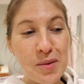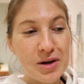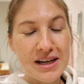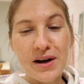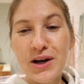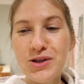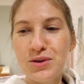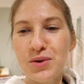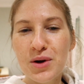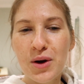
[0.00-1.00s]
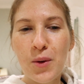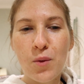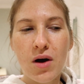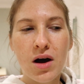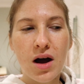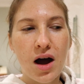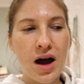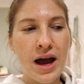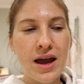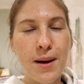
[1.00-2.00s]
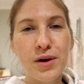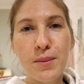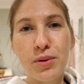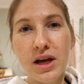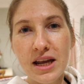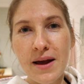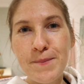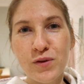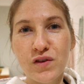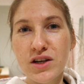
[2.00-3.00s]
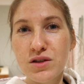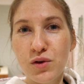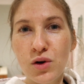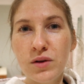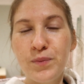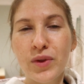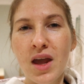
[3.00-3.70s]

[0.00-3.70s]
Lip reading: I'm gonna guide you through what I am gonna put in it first of all,